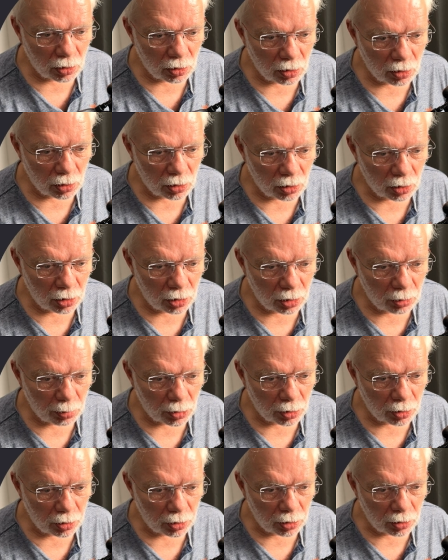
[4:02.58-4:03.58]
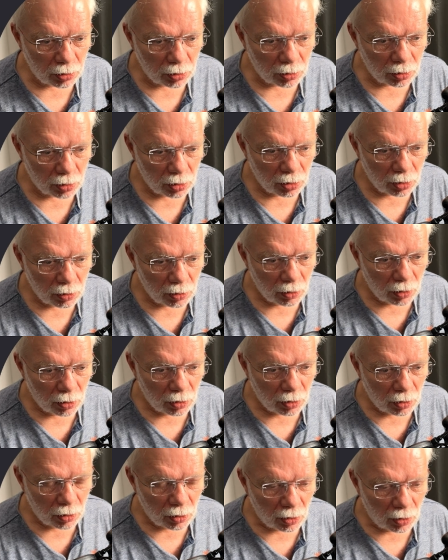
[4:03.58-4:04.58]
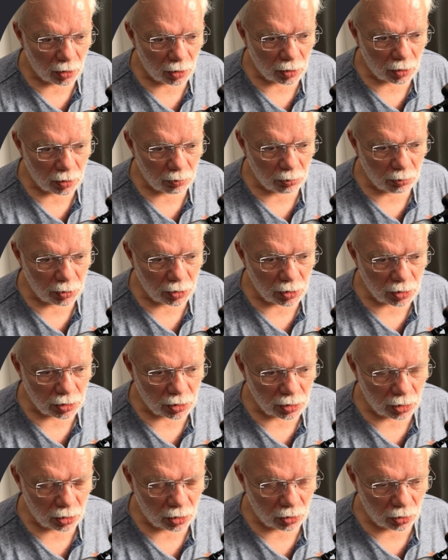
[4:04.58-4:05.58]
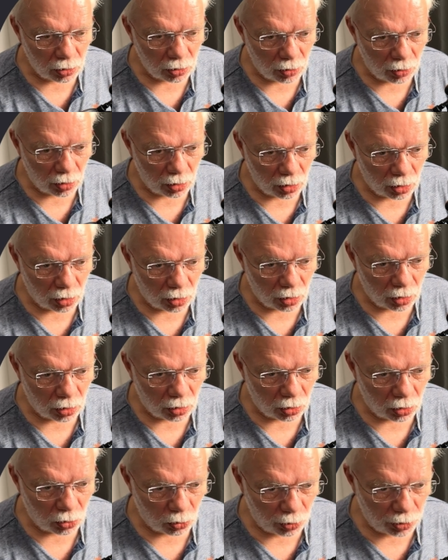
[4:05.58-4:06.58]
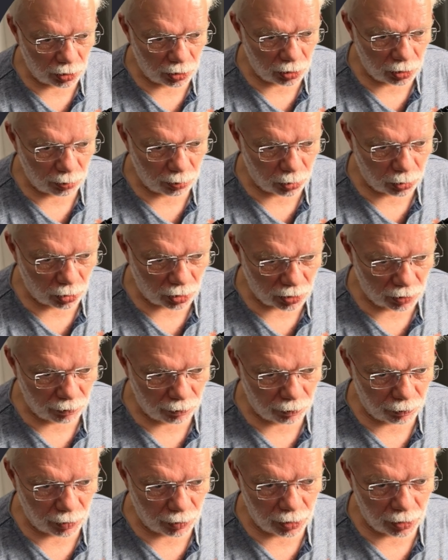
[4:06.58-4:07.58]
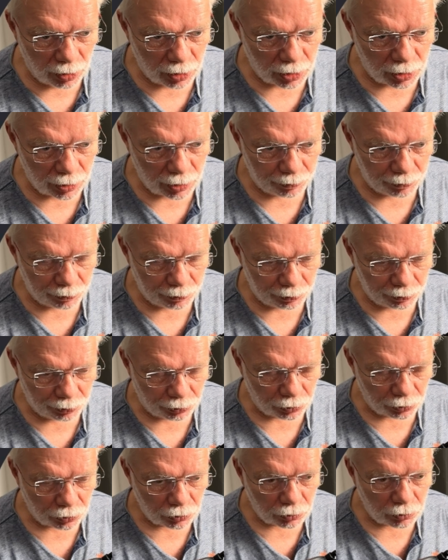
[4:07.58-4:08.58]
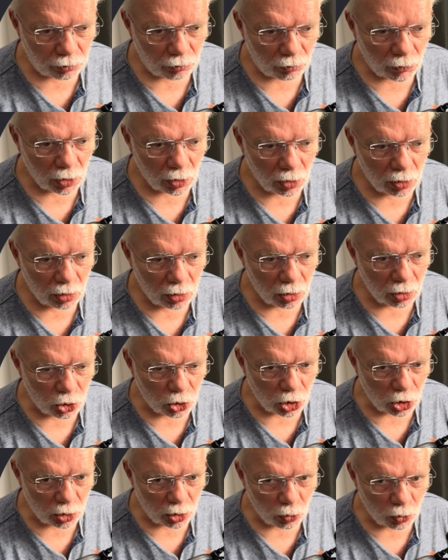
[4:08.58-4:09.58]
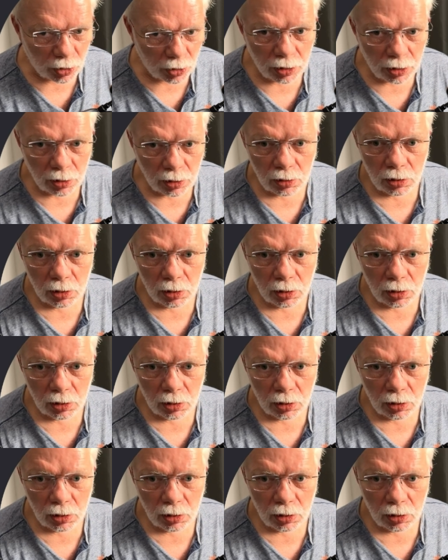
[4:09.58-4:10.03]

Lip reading: label here. That means that there are already proxy files generated.